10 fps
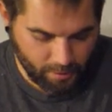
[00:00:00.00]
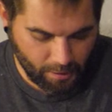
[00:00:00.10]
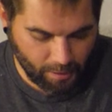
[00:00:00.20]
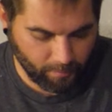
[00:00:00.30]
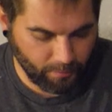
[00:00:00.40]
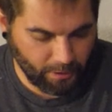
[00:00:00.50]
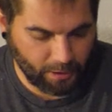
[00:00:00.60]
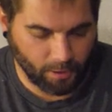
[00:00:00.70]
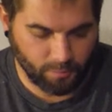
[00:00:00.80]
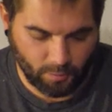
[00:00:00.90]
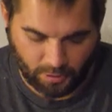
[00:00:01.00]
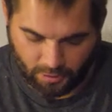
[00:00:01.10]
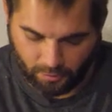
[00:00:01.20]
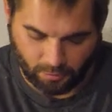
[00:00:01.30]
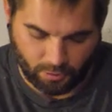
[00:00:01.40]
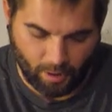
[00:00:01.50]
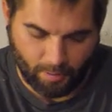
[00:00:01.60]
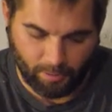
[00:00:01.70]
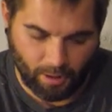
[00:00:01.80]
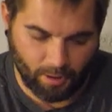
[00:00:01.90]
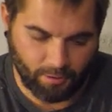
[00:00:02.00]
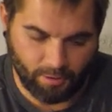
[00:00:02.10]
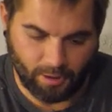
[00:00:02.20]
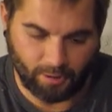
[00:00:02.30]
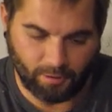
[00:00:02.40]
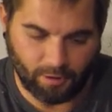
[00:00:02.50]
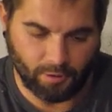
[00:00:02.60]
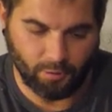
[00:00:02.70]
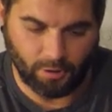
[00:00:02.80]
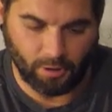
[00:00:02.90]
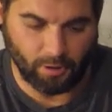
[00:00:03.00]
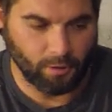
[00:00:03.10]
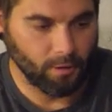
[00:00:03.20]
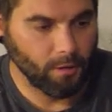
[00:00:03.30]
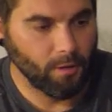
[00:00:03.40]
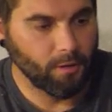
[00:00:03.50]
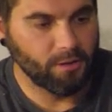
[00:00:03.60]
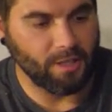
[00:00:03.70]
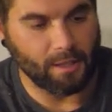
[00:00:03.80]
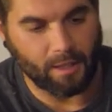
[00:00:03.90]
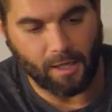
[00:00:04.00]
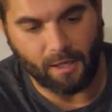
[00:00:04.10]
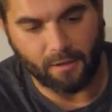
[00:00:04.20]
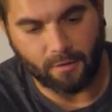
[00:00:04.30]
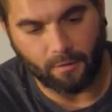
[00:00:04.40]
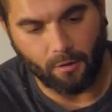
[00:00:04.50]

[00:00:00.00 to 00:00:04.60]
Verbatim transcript: Um, it comes with this little tripod thing that you can set the canister